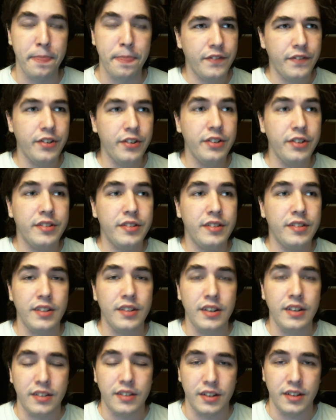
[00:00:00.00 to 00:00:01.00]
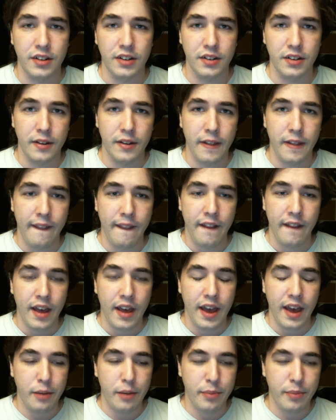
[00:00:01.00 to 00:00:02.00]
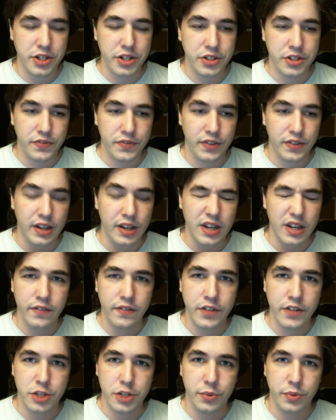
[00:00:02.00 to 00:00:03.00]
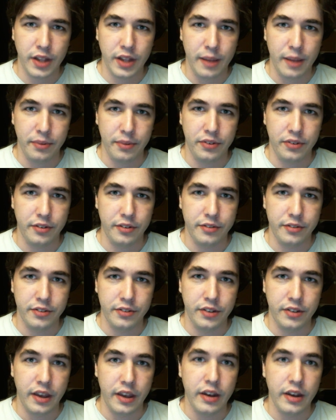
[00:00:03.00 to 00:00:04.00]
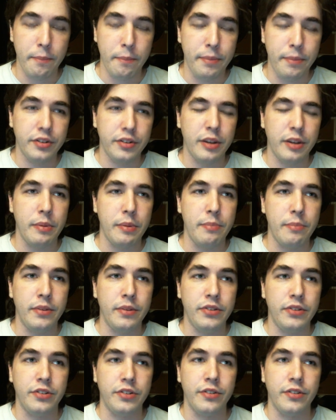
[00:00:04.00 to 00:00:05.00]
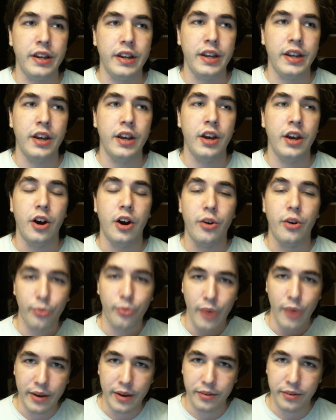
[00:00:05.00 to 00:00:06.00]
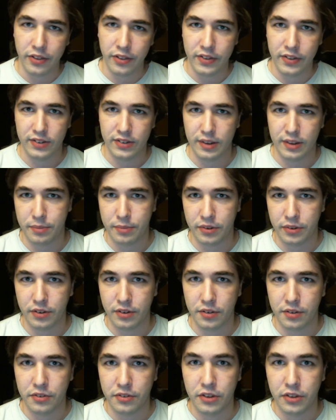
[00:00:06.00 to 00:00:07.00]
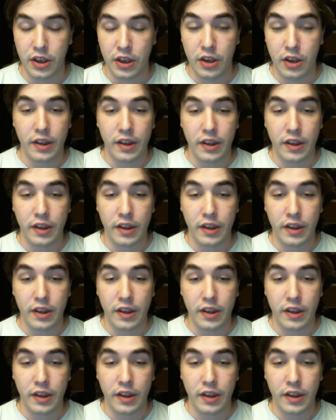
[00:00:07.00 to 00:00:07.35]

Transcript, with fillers: The first season had a bunch of individual episodes and it built up a mystery around these episodes.